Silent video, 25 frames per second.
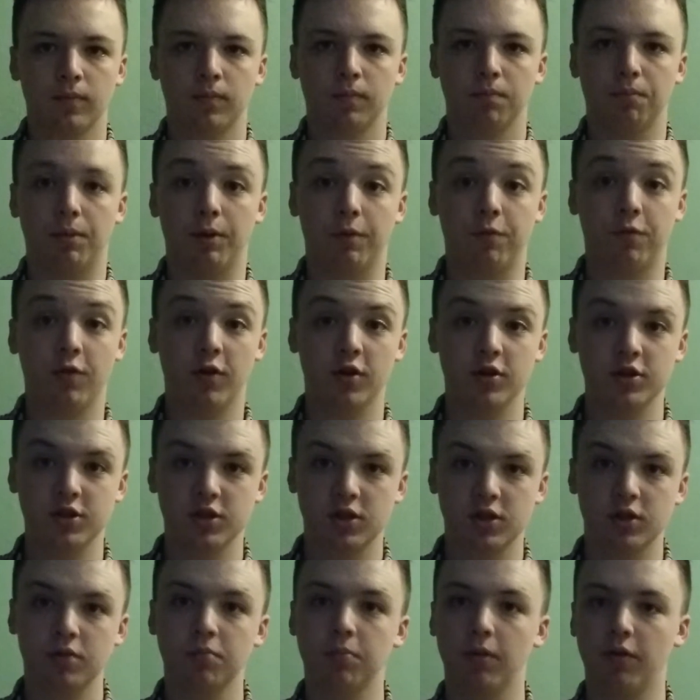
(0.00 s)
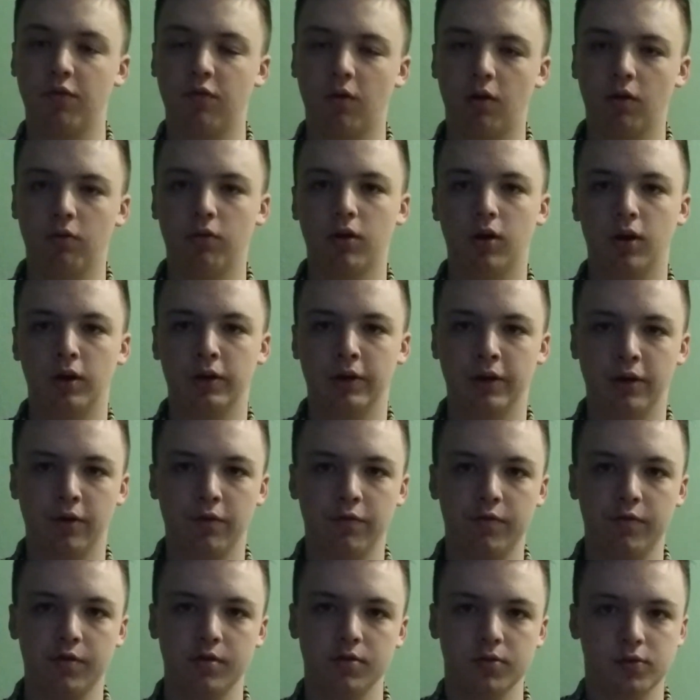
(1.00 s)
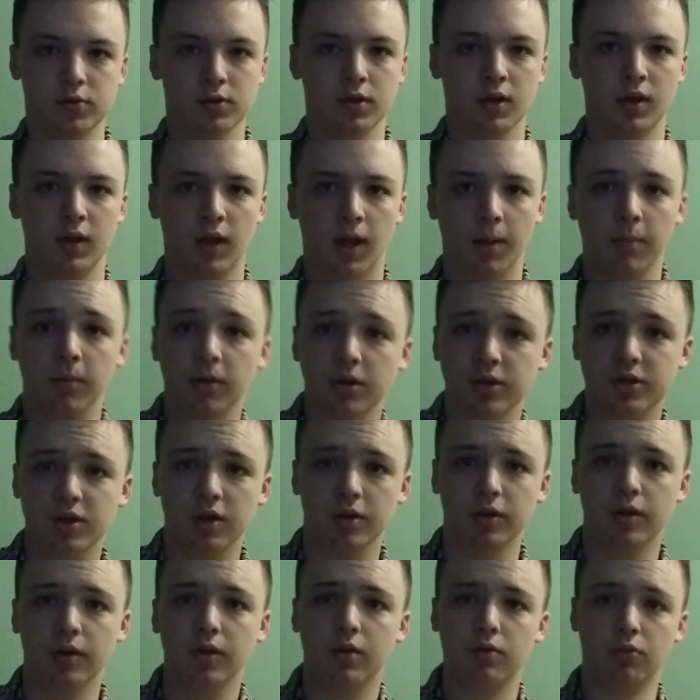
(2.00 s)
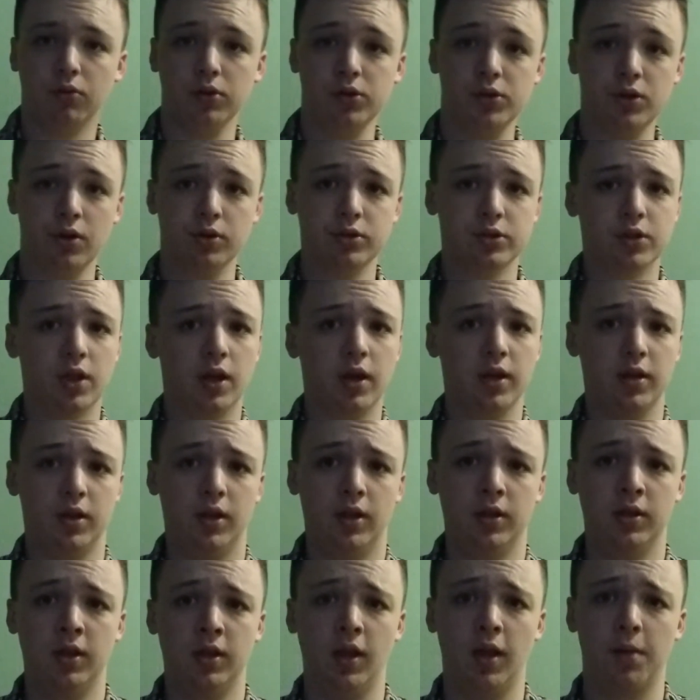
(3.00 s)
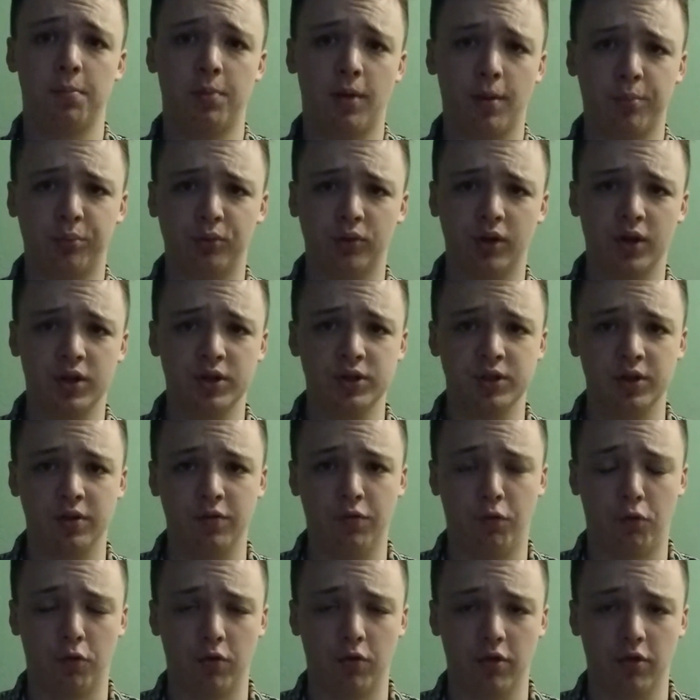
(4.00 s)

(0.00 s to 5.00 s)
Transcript: But first, before our interviews, I'm going to show you the research that I did in preparation for